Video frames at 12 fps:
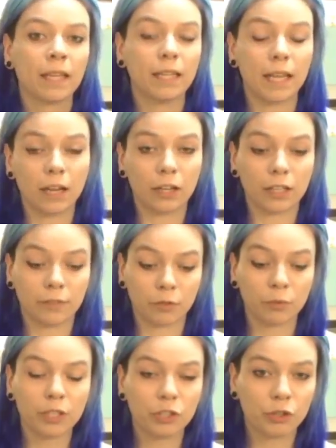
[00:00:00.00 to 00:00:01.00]
Now, if
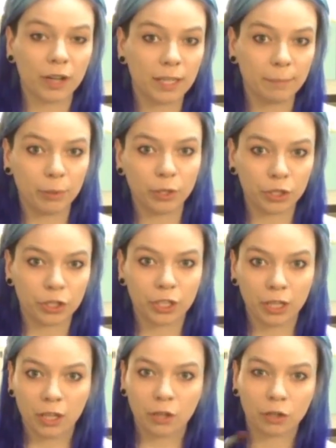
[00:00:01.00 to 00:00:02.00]
you're really trying to push
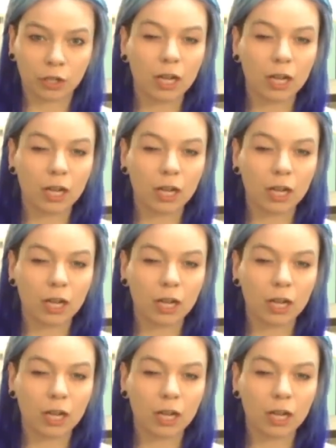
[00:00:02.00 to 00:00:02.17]
or